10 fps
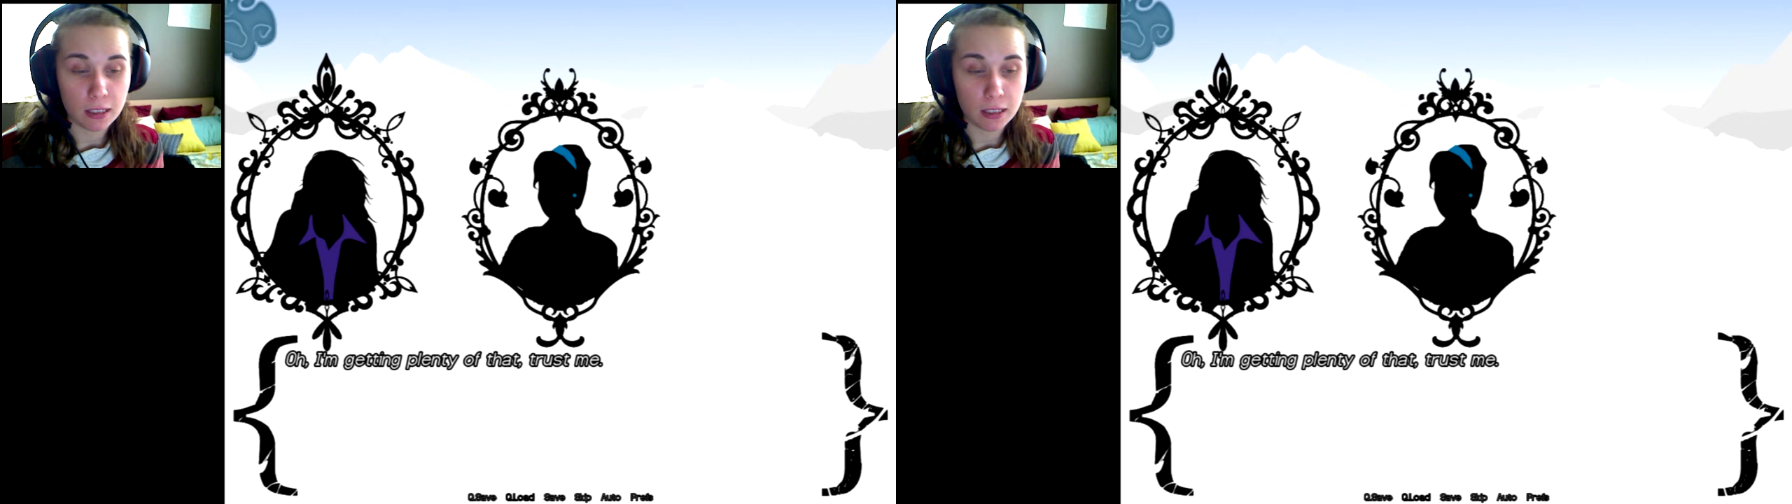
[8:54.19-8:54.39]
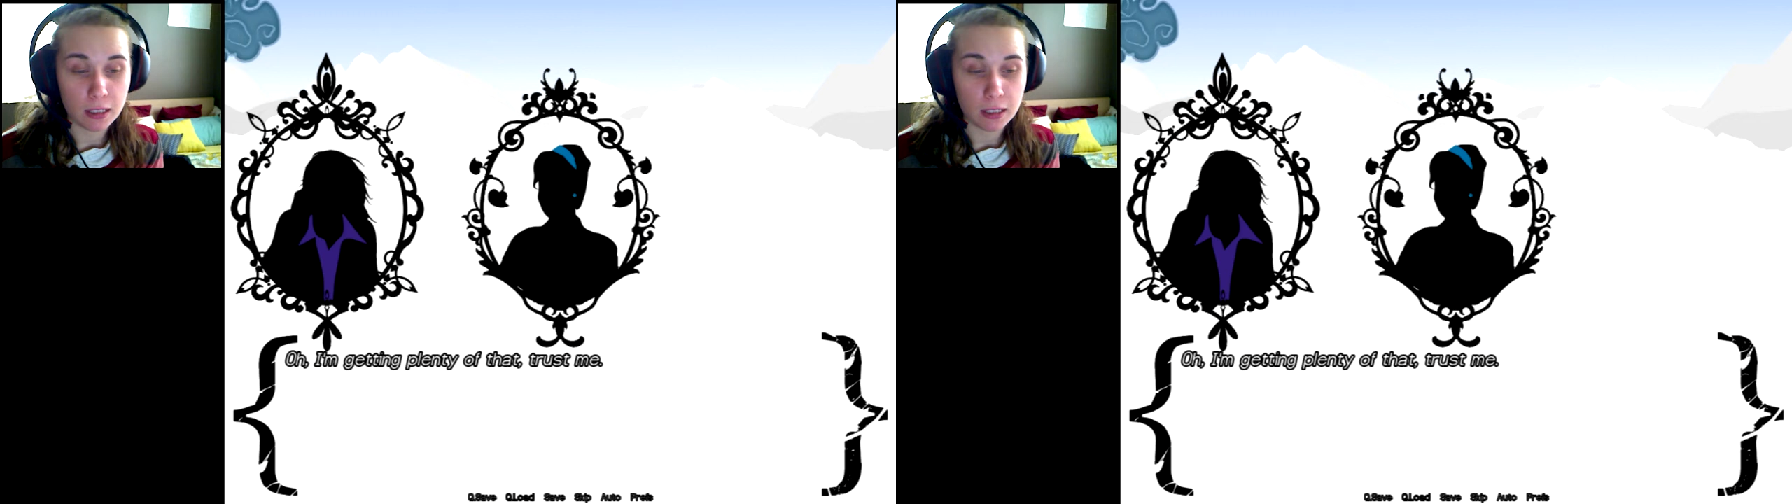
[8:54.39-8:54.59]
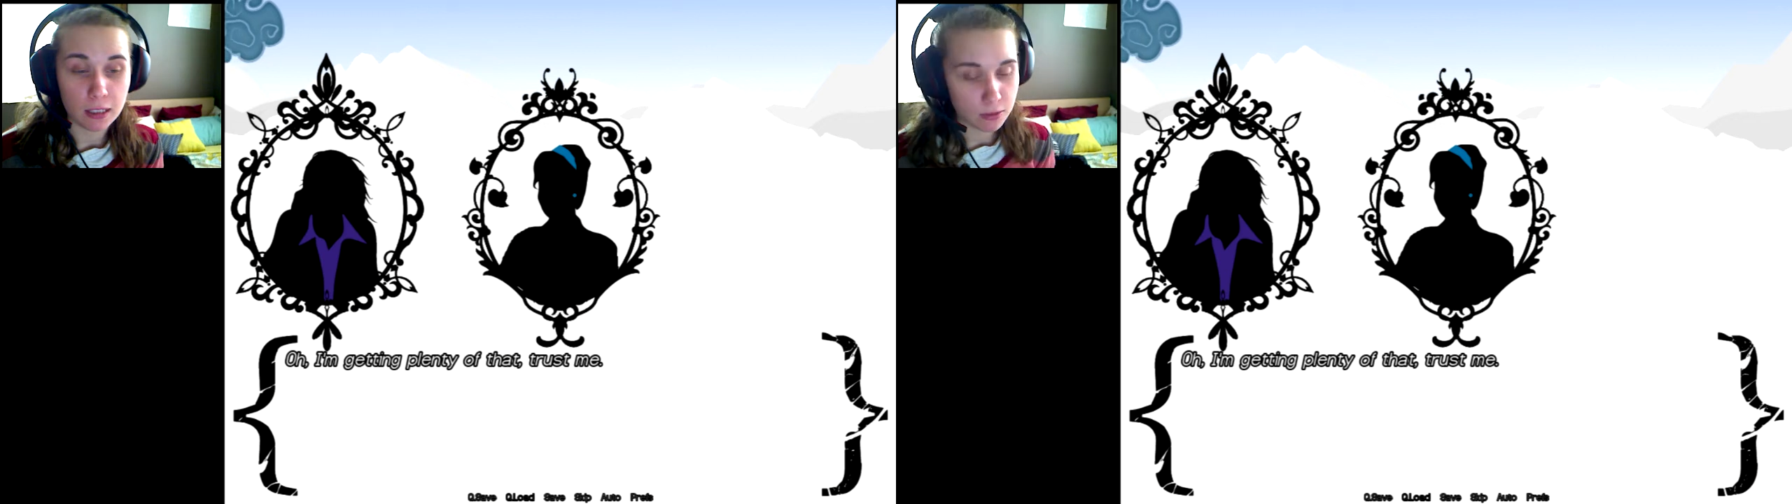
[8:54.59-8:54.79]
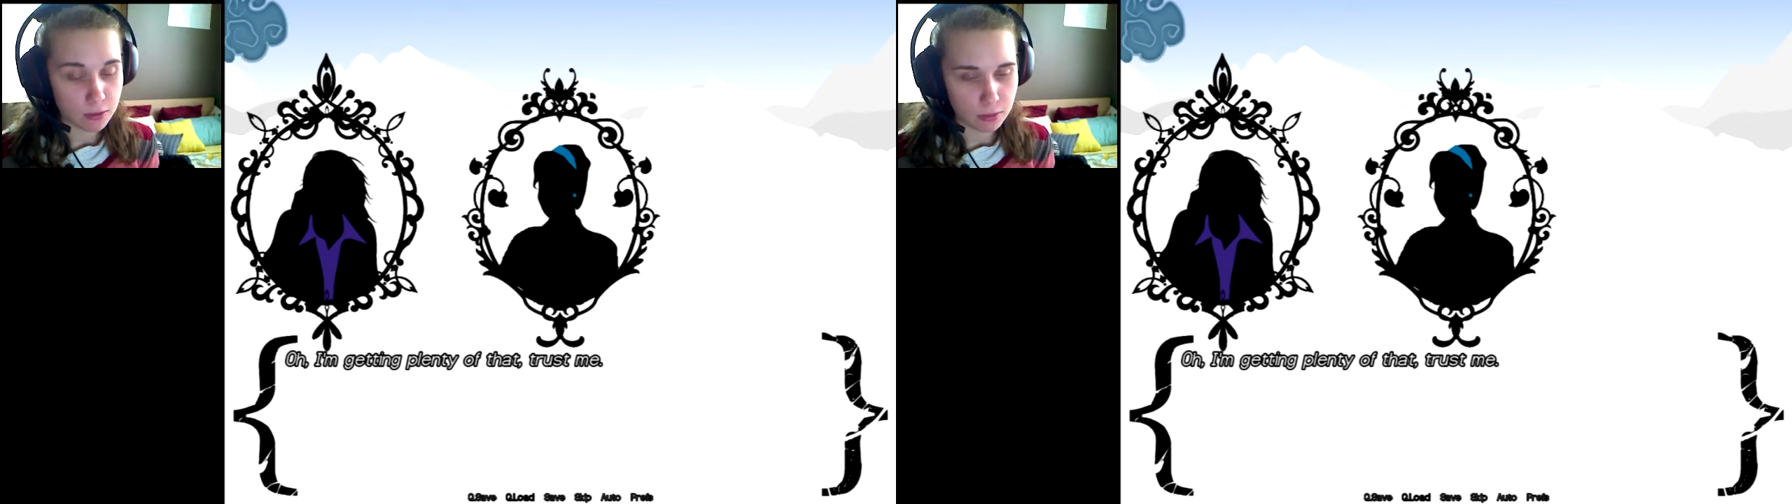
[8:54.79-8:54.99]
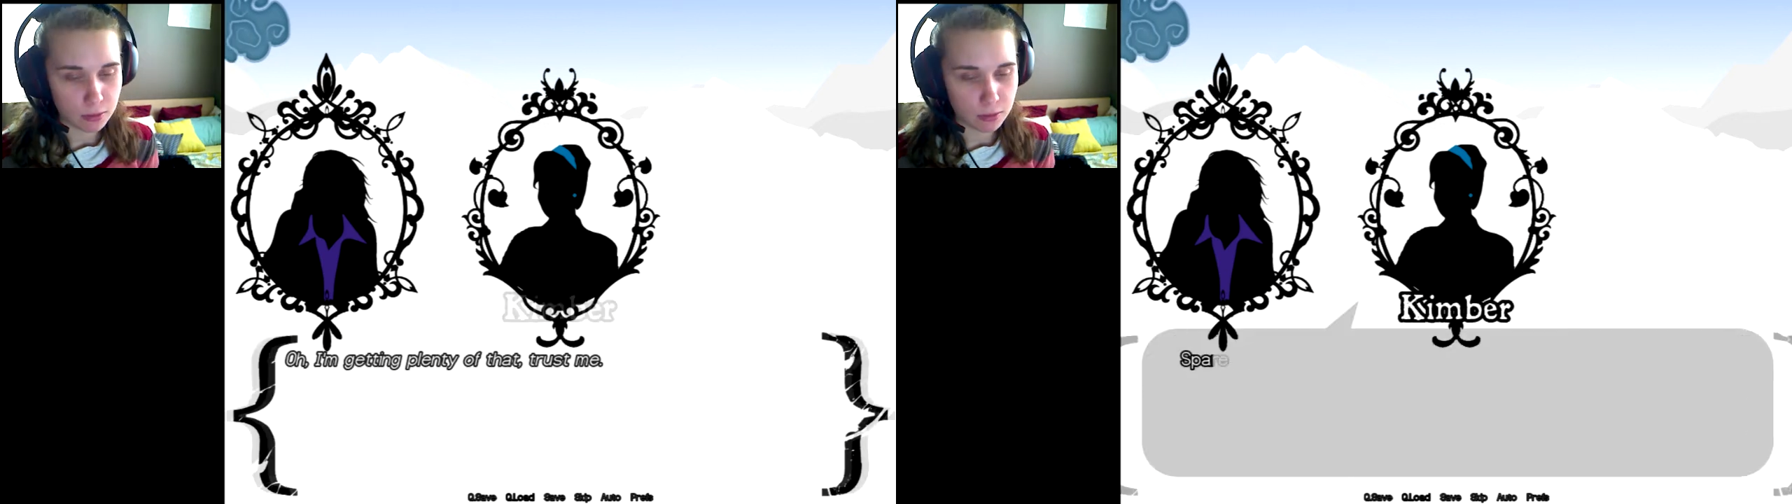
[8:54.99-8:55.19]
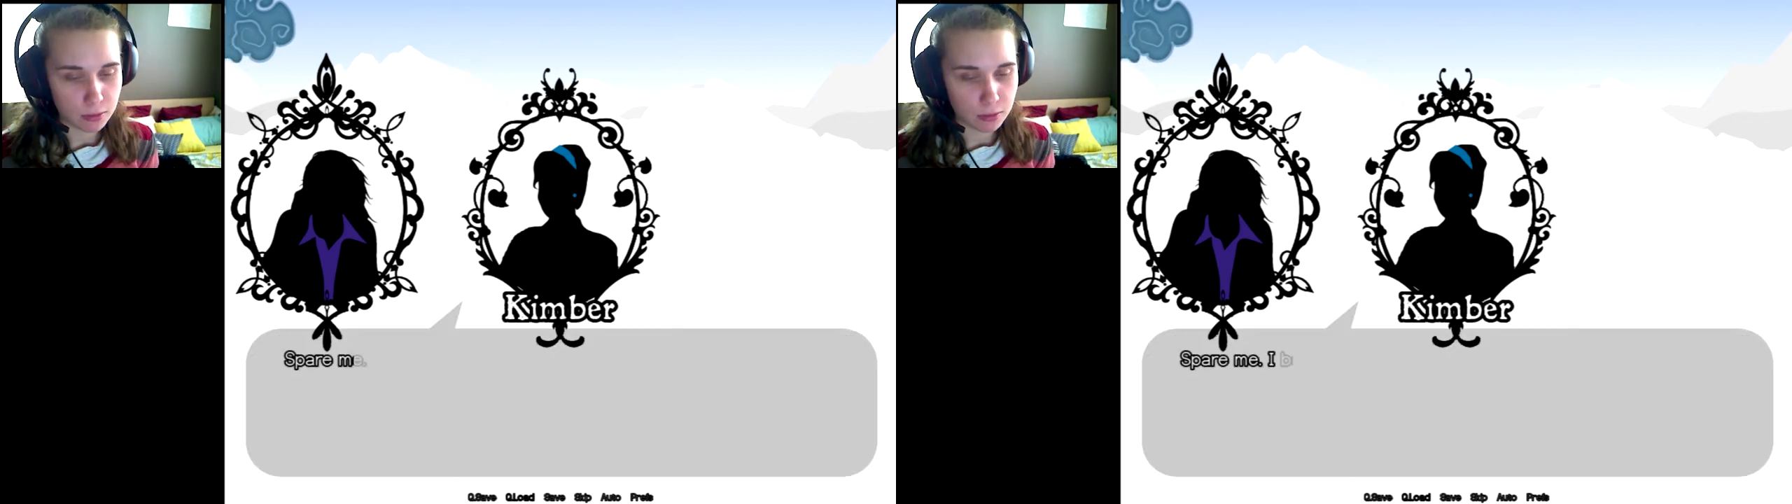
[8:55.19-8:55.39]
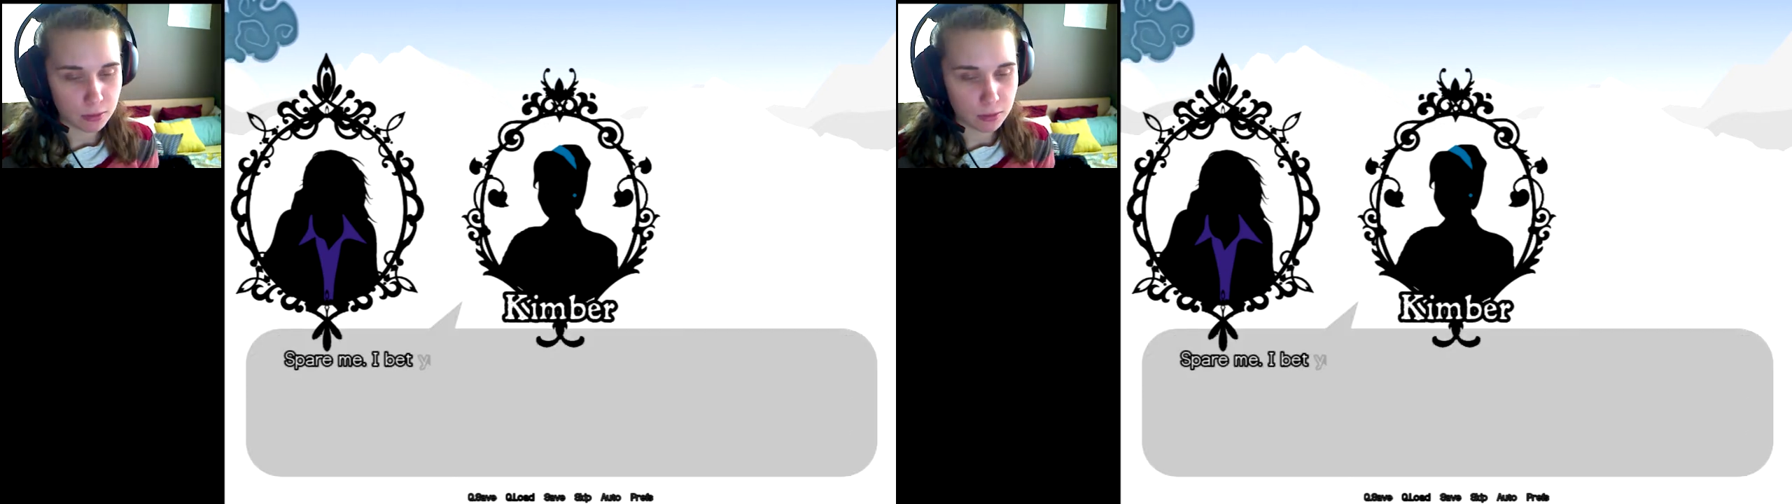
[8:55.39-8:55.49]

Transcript: of that, trust me.